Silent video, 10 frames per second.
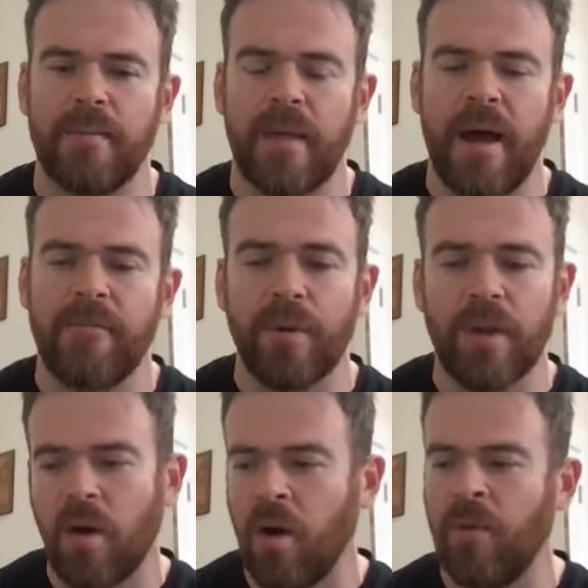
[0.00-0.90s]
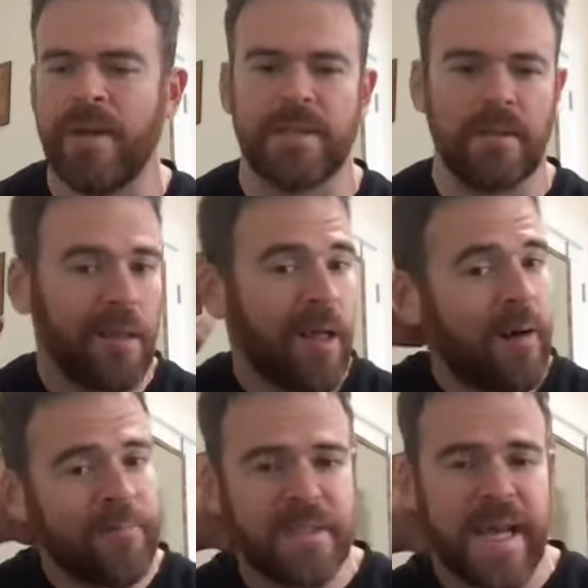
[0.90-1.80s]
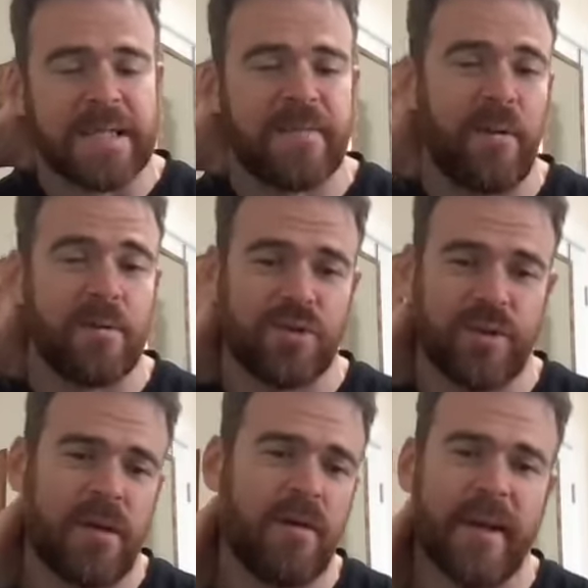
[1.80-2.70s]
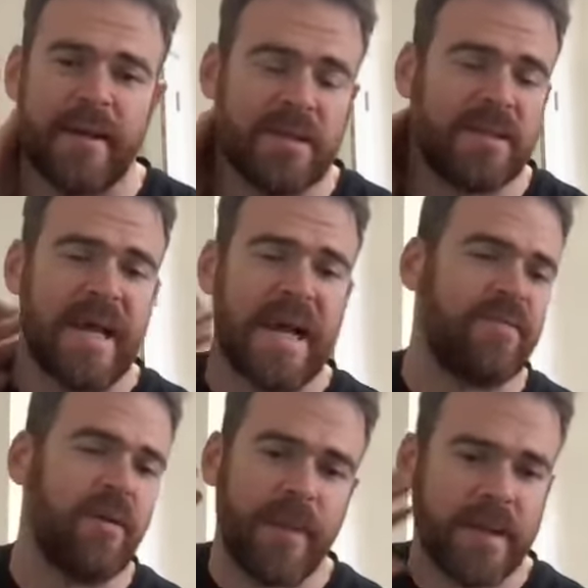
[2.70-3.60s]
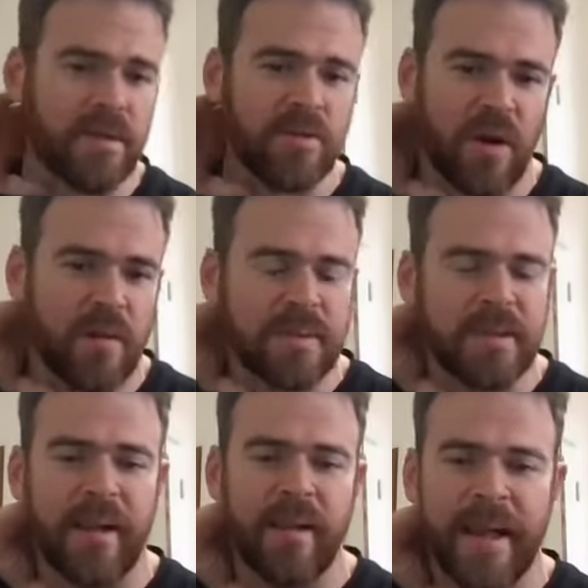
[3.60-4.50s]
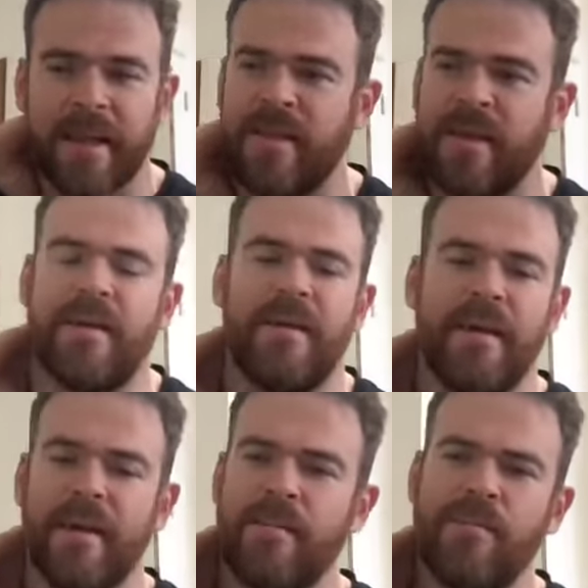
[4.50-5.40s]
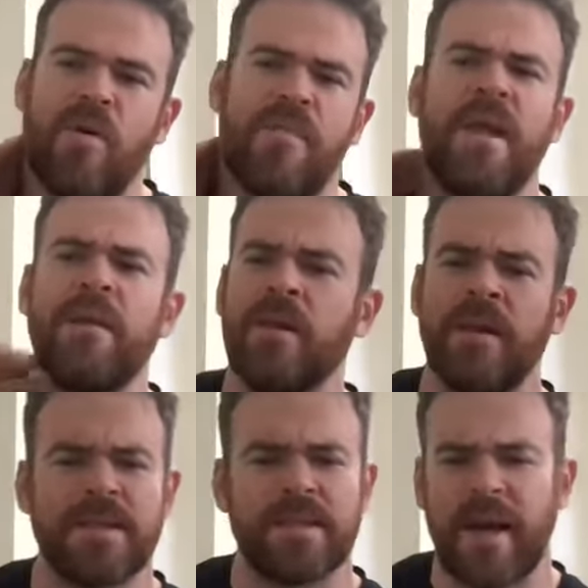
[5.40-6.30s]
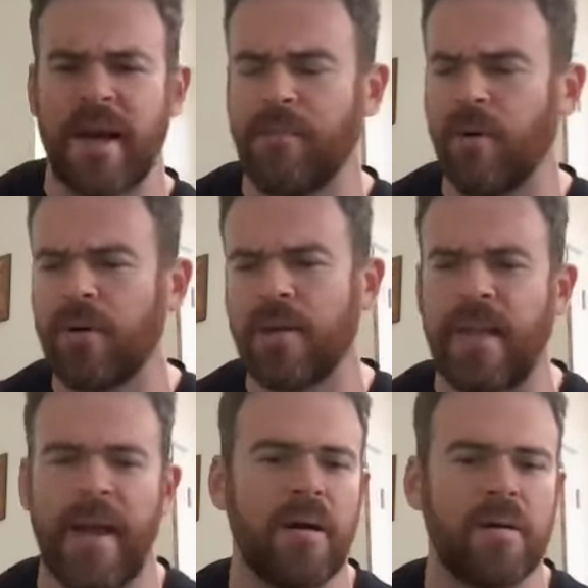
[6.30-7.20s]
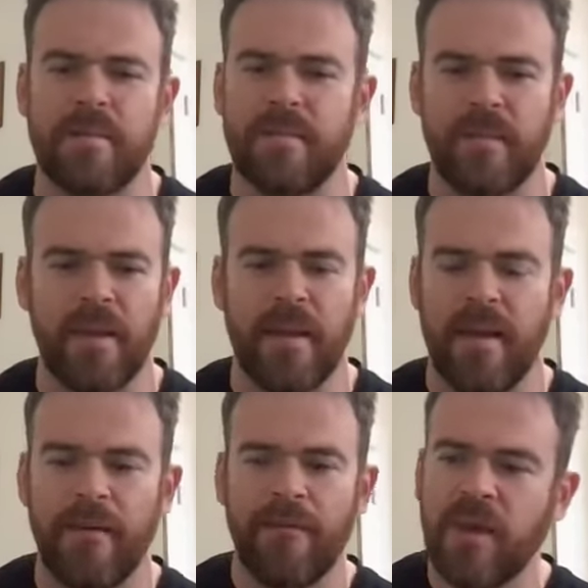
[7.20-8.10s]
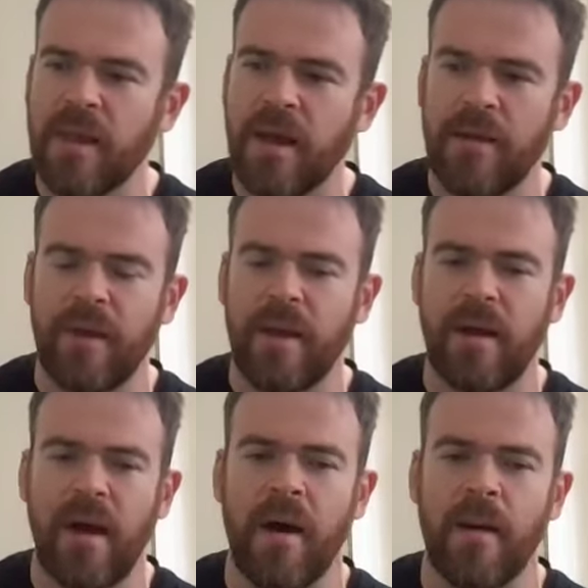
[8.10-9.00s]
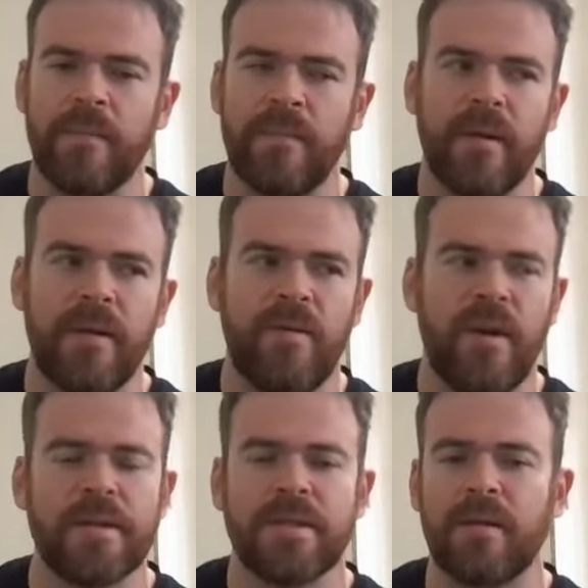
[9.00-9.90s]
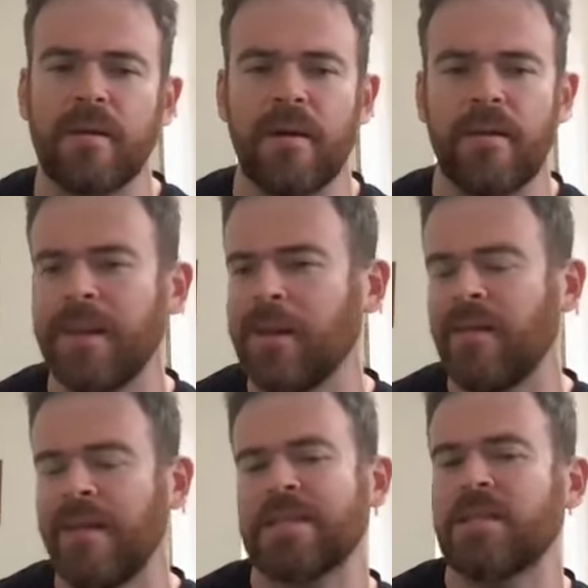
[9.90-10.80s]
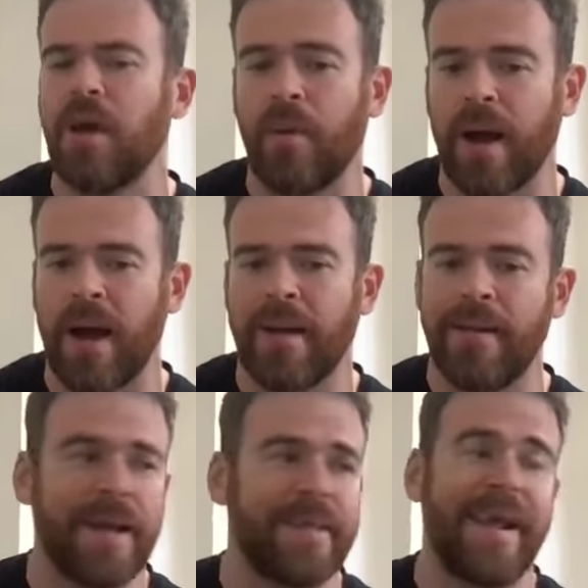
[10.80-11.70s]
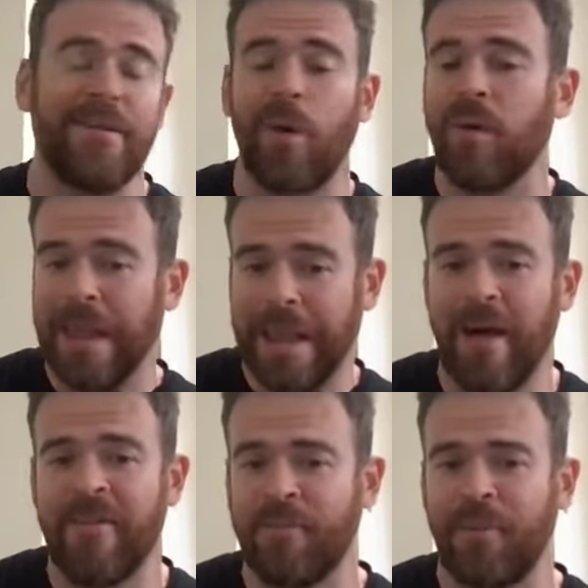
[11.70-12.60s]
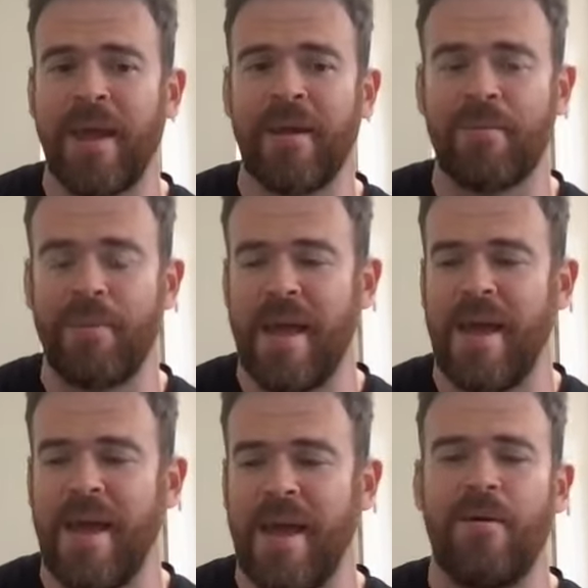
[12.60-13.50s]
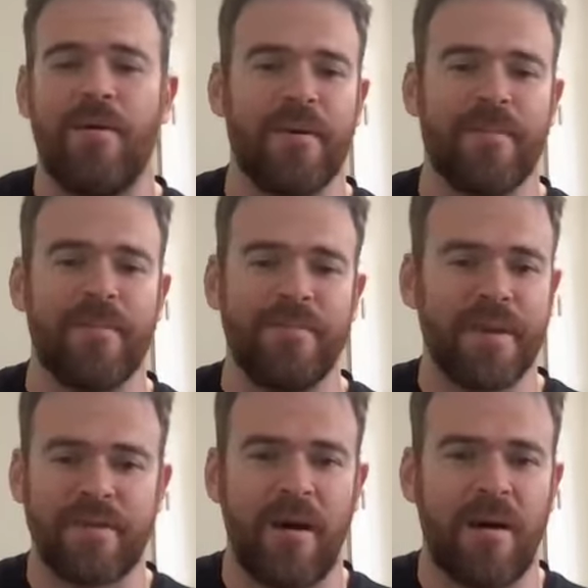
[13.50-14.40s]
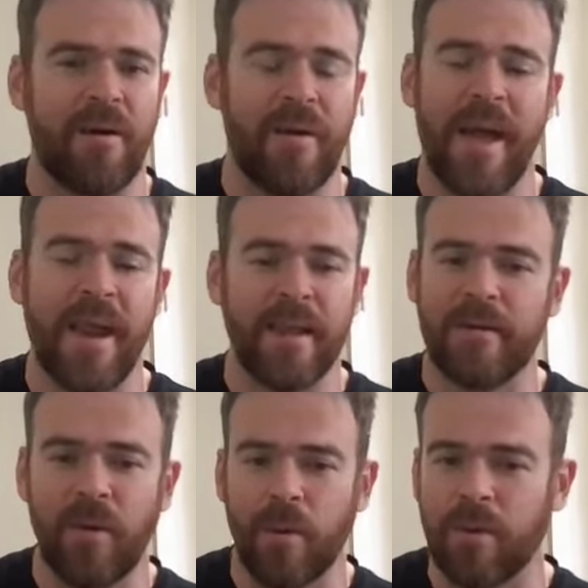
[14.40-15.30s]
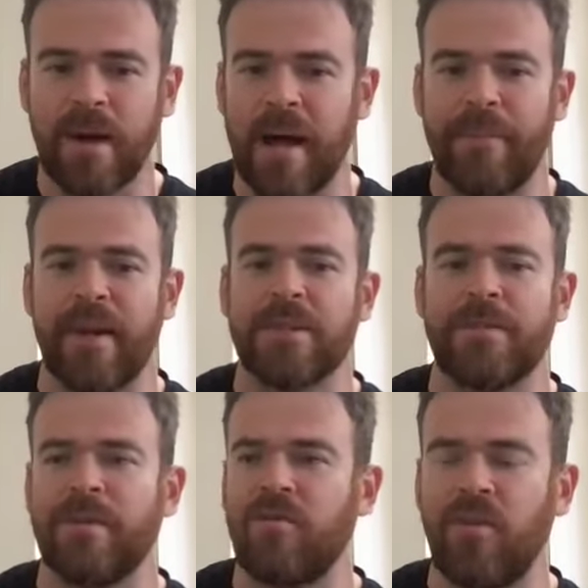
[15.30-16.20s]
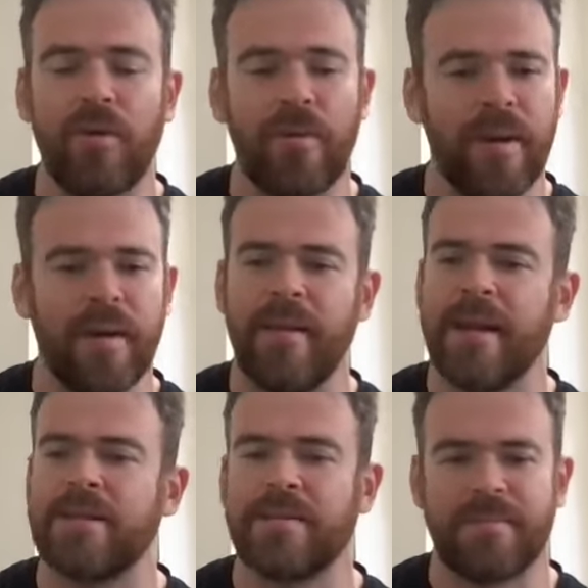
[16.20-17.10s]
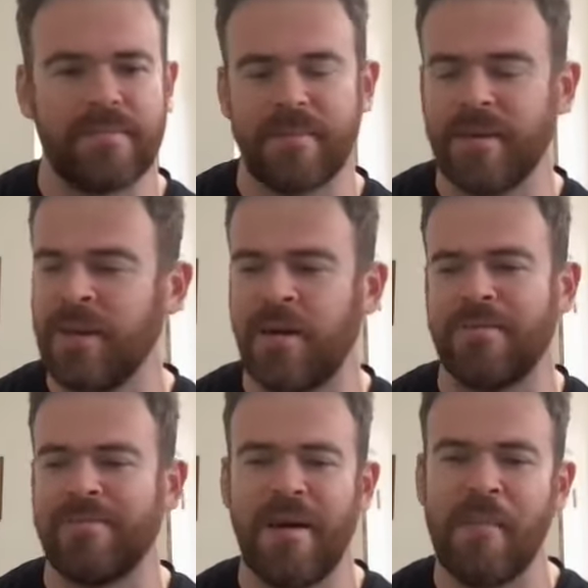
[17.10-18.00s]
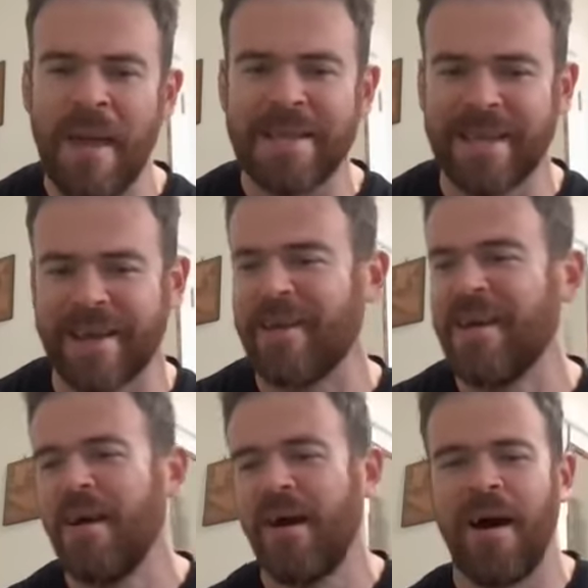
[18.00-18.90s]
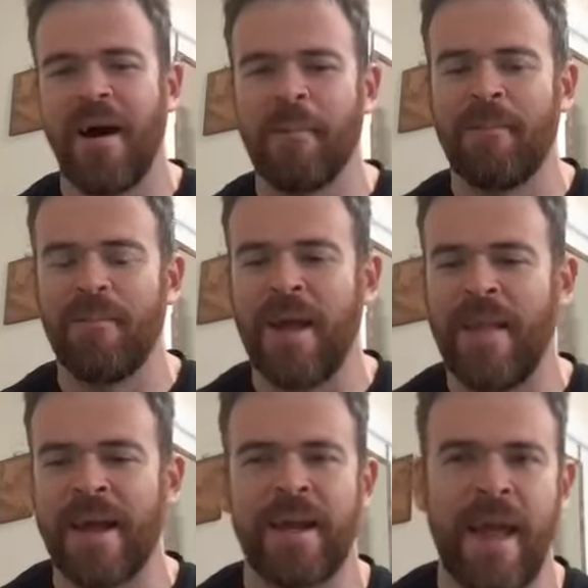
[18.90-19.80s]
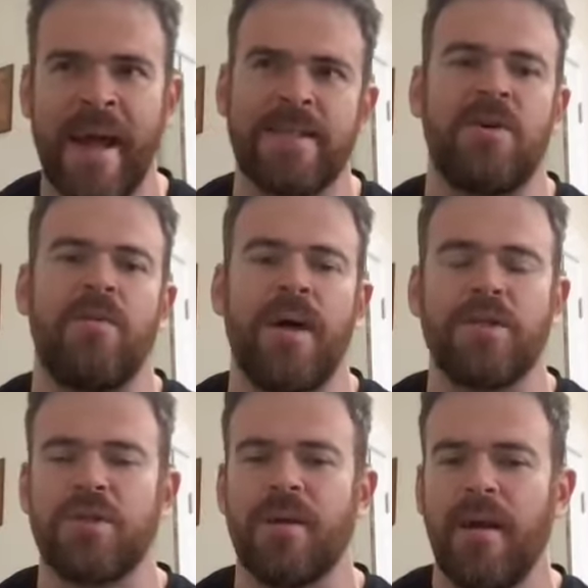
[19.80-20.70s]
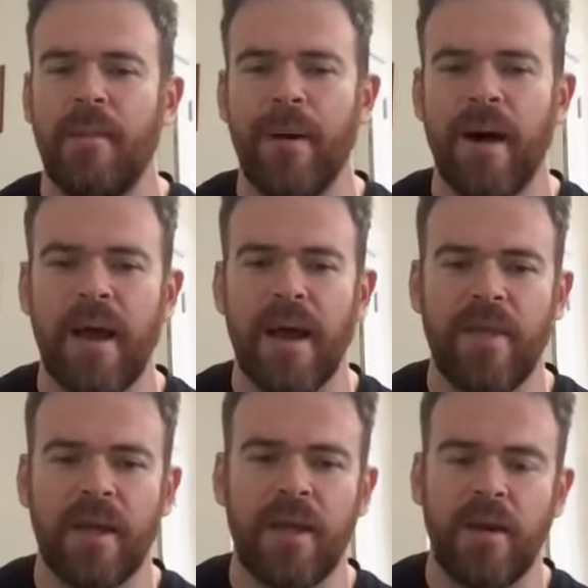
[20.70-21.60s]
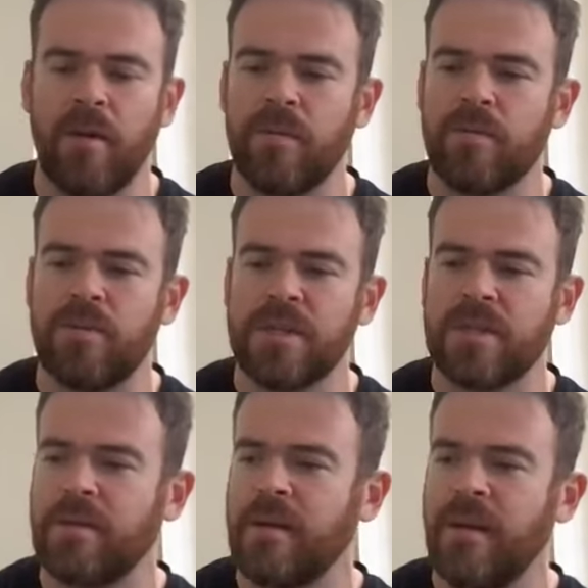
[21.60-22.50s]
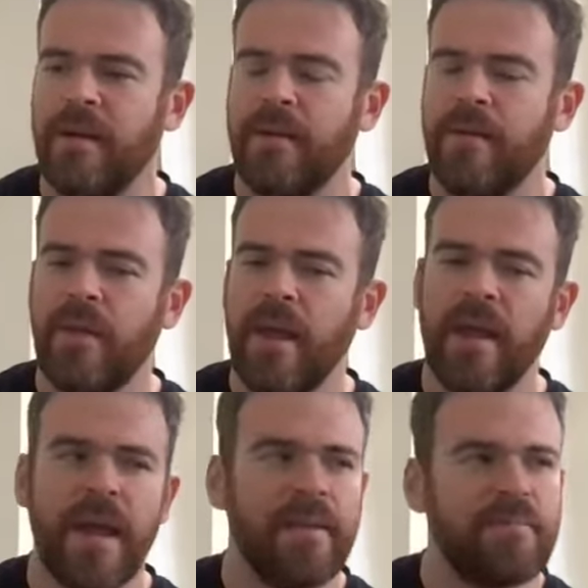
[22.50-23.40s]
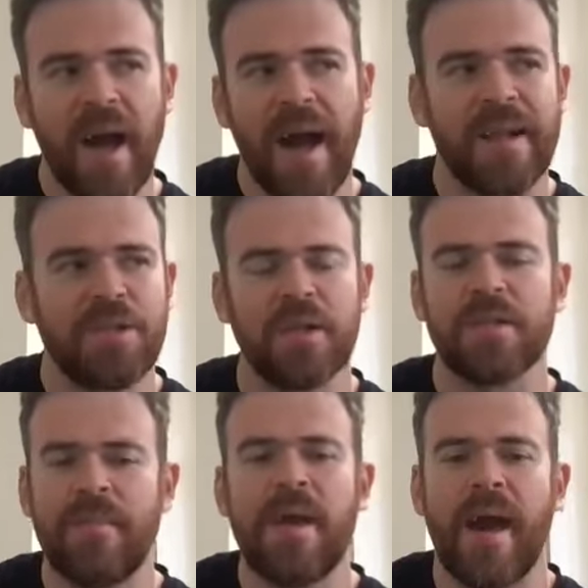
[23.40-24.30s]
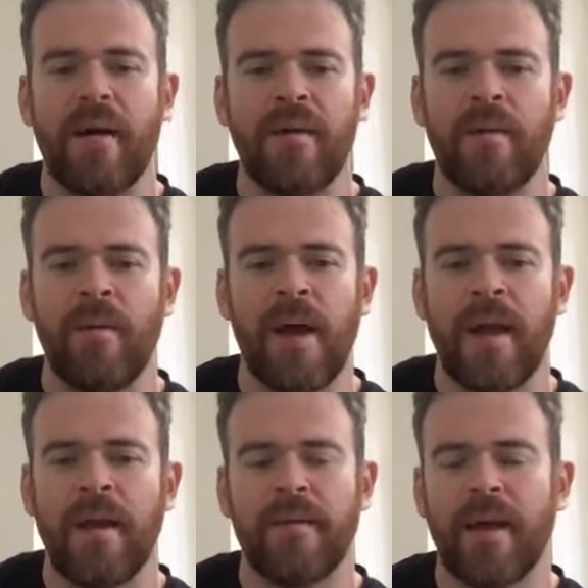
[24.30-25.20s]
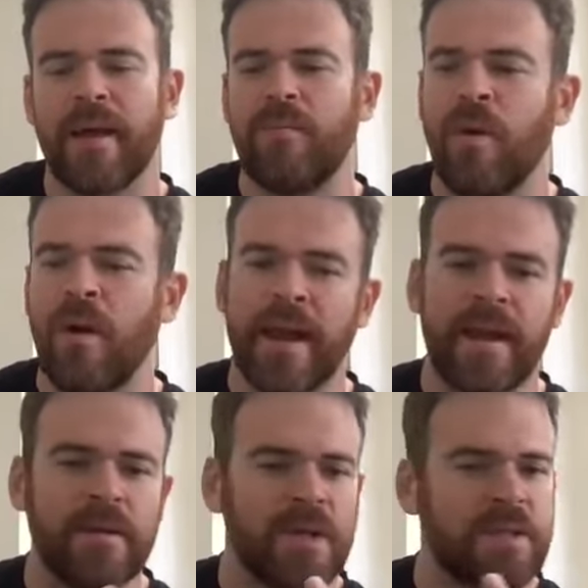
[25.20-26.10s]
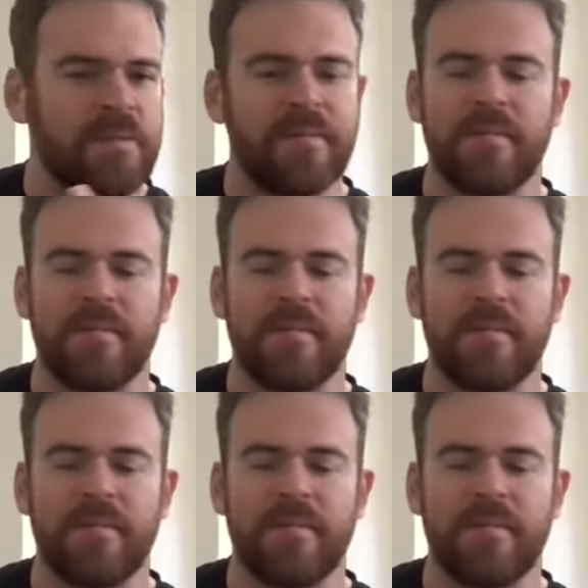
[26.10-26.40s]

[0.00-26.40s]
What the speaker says: I really always love saxophone trio, like just saxophone, bass, and drums. I like the more minimalist kind of broken down feeling of it. There's a little less going on. Not that I don't love playing with piano or guitar or any chordal comping instrument too. That's, amazing. And that can add so much. But I think, just it kind of chills me out in a way, like where I can just